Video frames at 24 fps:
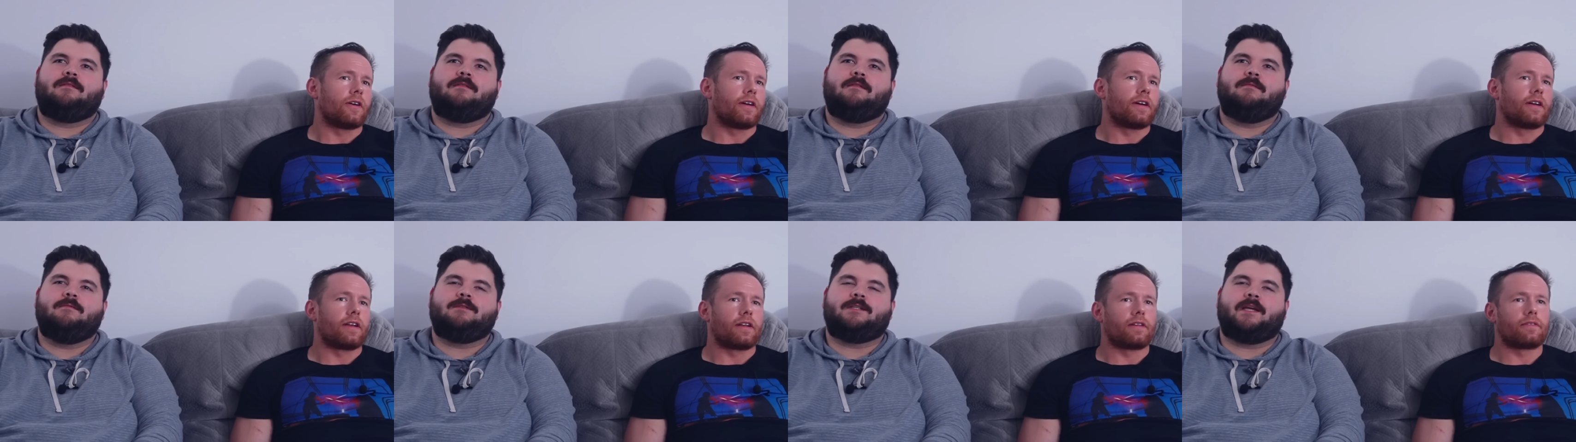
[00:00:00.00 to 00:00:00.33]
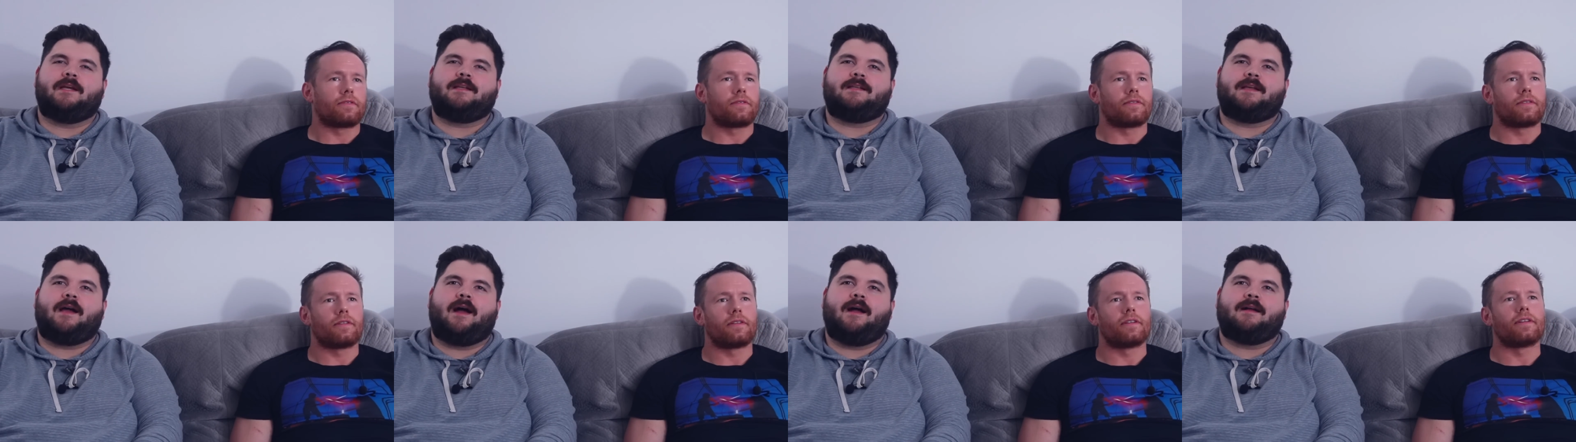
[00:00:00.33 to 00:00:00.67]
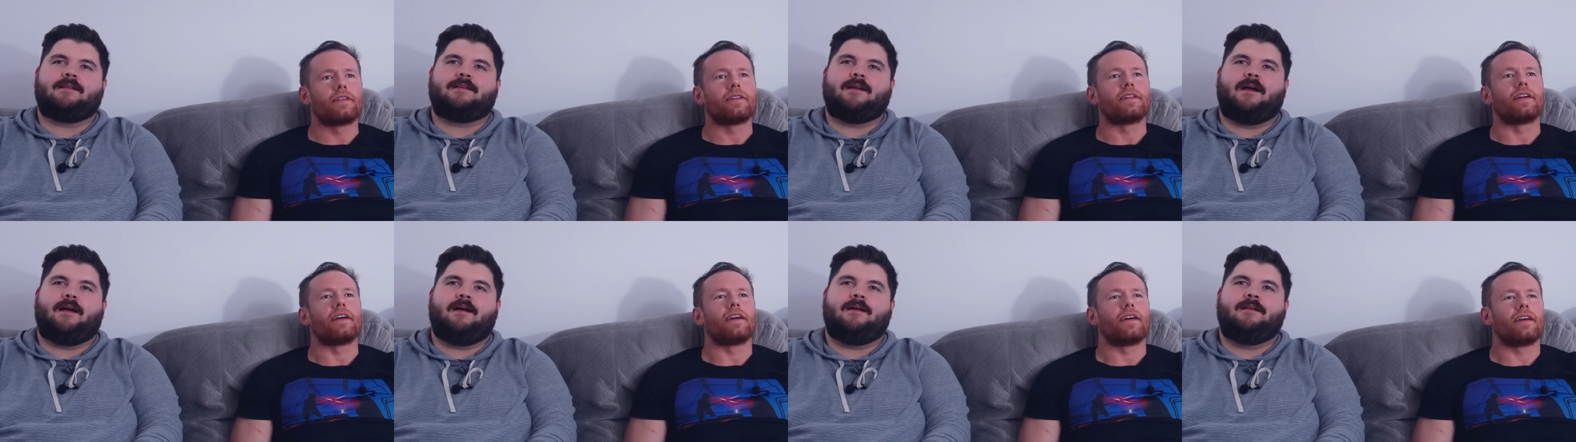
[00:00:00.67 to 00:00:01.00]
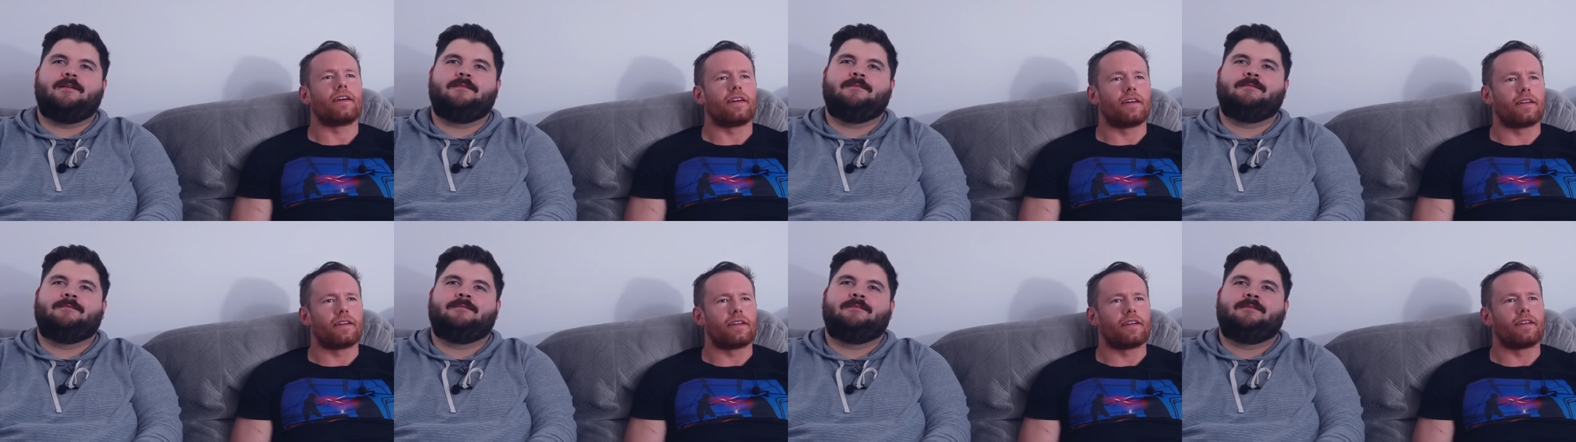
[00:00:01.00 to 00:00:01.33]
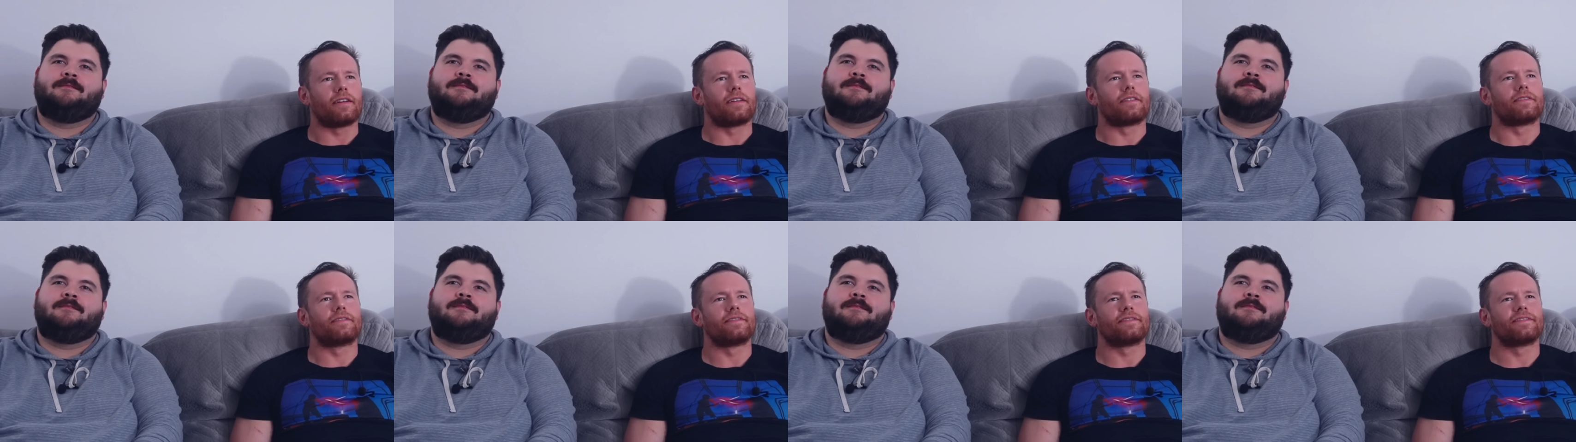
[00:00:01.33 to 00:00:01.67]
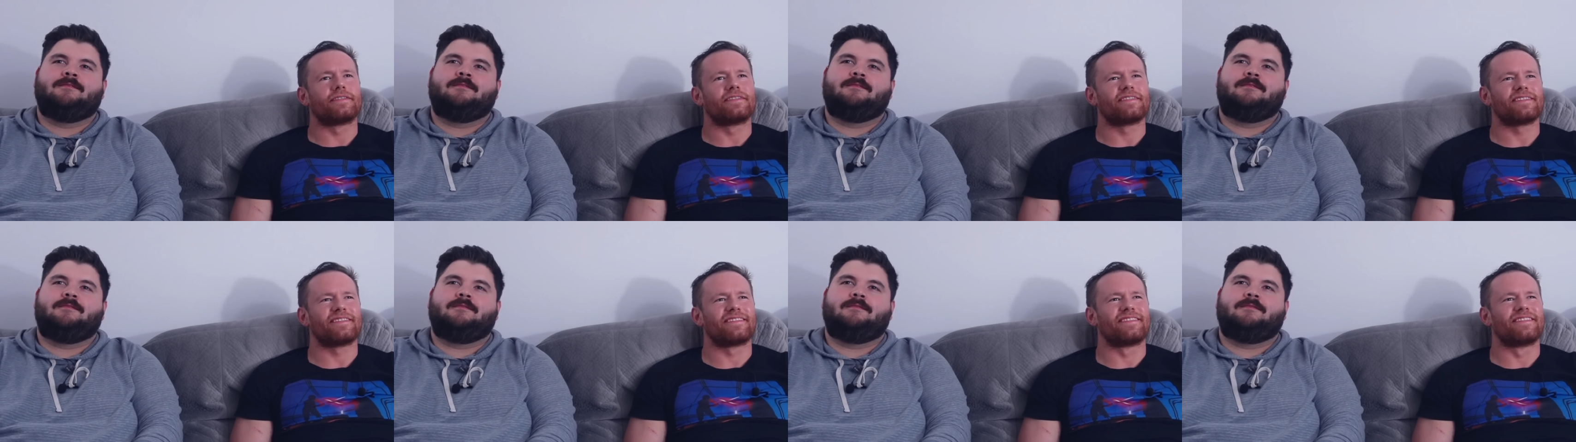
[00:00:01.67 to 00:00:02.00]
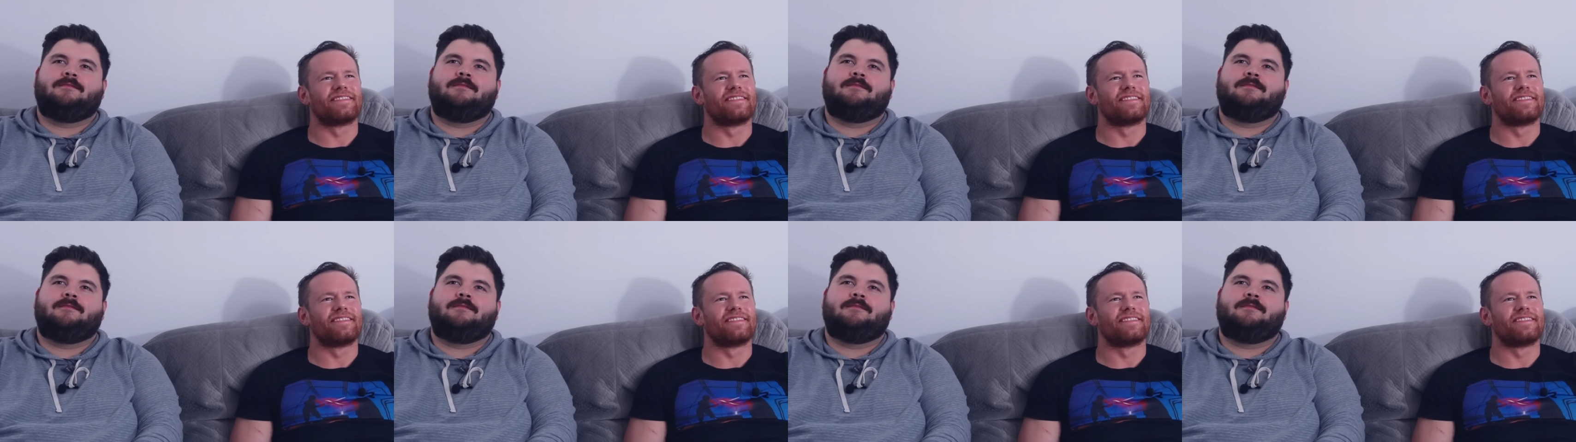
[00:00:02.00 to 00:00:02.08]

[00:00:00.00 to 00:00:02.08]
Speaker 1: yeah. It was like docked yeah, on. Yeah, yeah.